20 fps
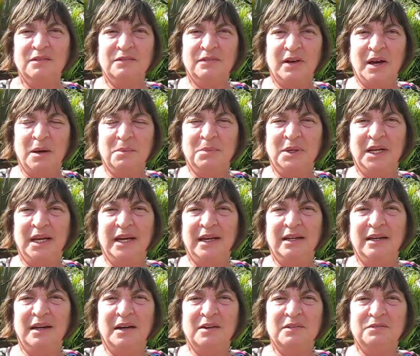family
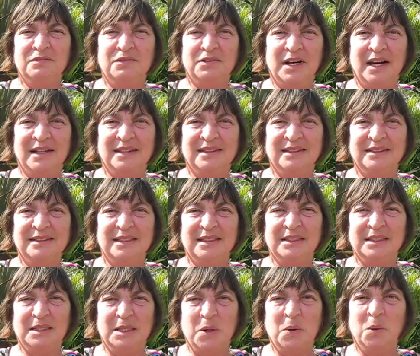and friends,
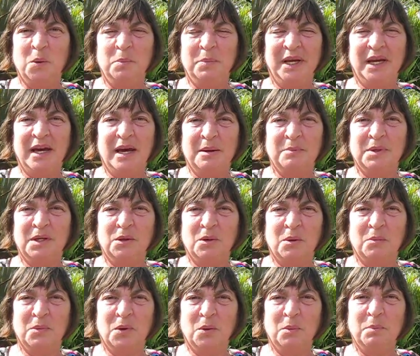and it all became a
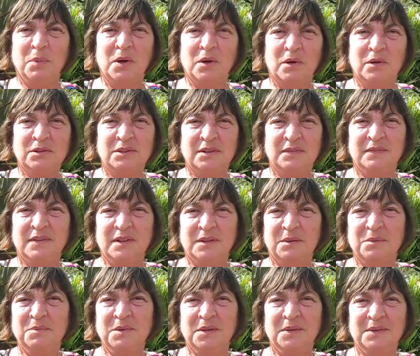lot more part of the
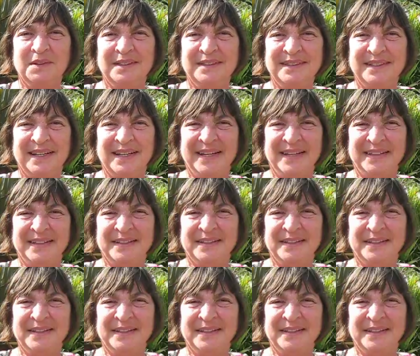community,